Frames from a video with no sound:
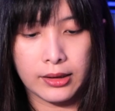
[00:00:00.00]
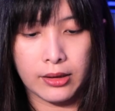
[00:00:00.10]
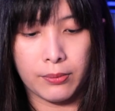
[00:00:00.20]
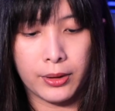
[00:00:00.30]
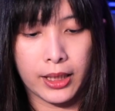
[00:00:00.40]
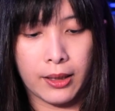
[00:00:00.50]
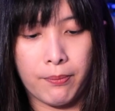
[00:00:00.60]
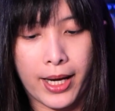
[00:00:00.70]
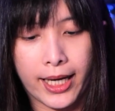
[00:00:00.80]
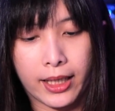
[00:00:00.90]
So putting
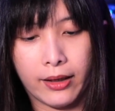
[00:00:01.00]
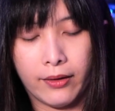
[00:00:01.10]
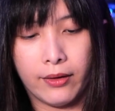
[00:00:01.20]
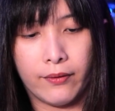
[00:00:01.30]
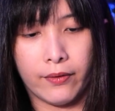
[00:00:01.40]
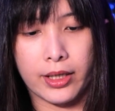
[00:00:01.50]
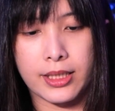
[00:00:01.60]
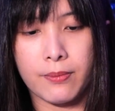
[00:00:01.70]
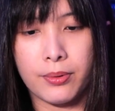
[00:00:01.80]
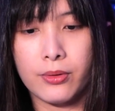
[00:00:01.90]
it back, very
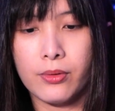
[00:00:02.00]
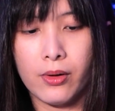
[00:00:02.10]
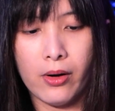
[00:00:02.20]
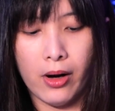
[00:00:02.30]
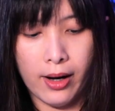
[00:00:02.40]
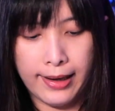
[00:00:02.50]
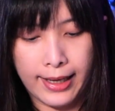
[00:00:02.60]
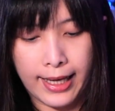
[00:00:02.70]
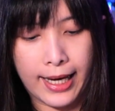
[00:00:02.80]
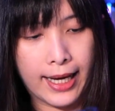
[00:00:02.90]
simple,
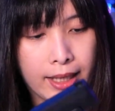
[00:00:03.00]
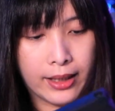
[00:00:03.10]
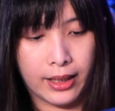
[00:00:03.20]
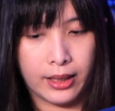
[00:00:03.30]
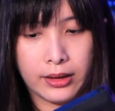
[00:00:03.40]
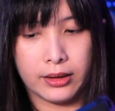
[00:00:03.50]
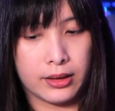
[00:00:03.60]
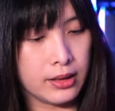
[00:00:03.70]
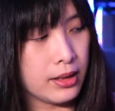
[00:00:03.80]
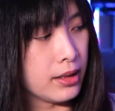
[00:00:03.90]
and
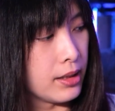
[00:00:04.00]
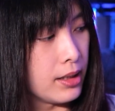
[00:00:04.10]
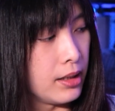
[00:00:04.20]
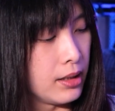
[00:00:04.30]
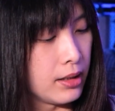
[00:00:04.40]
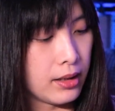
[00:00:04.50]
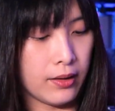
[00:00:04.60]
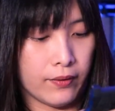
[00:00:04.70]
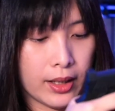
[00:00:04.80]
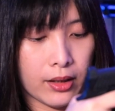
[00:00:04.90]
let's just
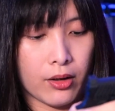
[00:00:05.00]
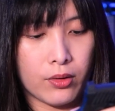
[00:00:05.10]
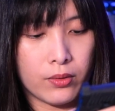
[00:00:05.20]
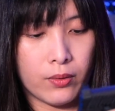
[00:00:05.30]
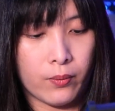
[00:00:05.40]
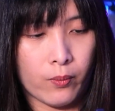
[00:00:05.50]
give that a go.